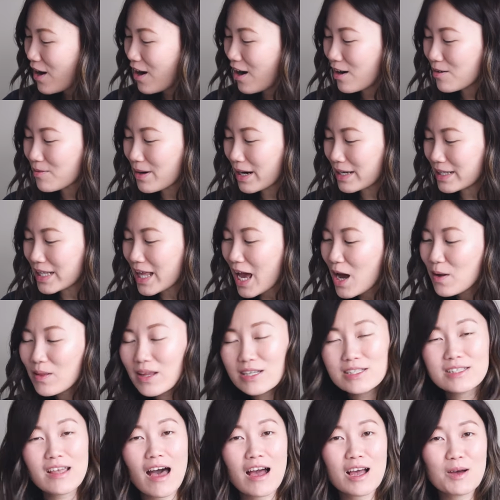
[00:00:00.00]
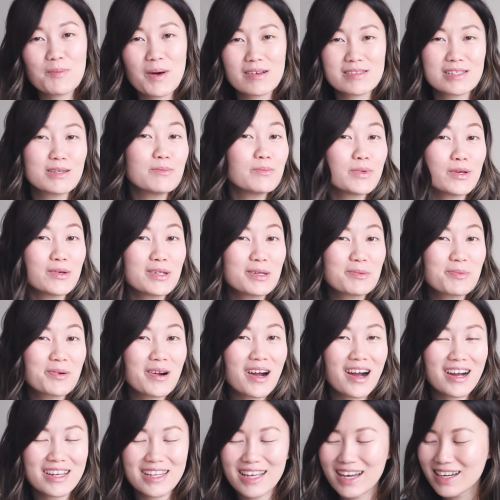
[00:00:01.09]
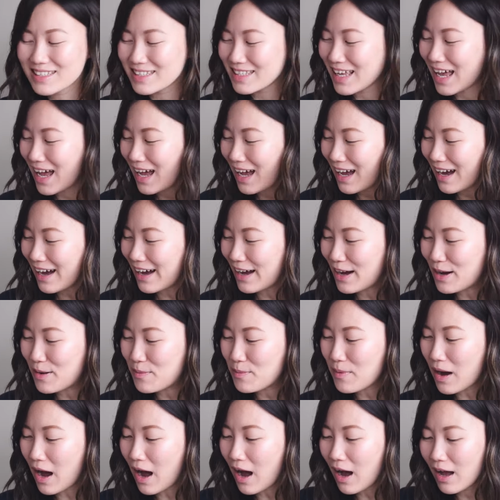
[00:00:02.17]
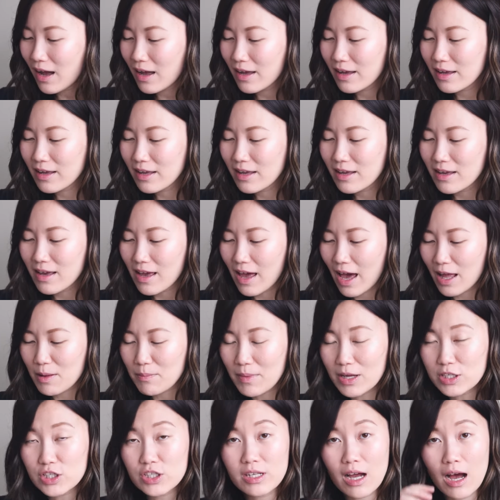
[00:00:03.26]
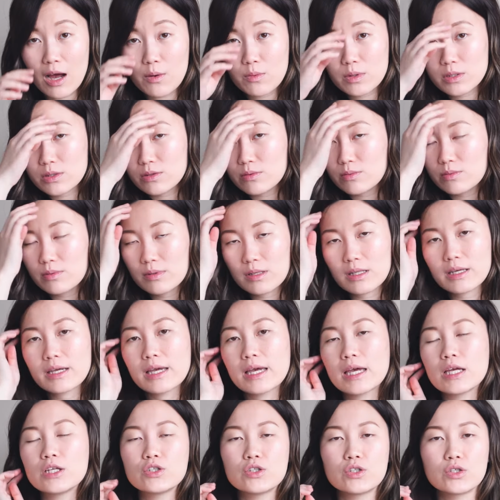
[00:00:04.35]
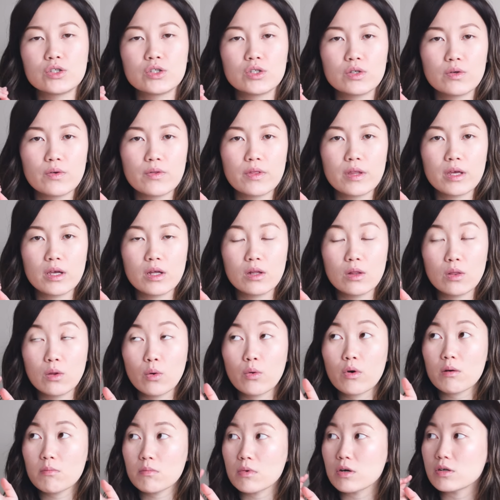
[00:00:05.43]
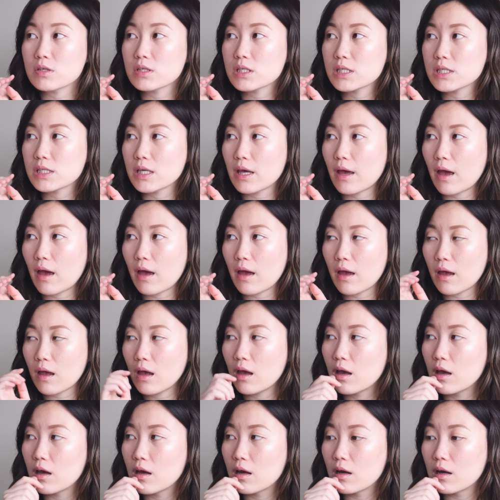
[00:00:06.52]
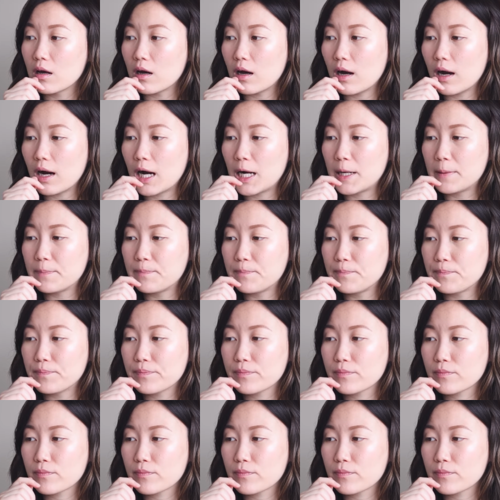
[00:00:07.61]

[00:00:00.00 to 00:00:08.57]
All right, now let's talk about some beauty products. Um, I had mentioned I was really into the Laura Mercier um,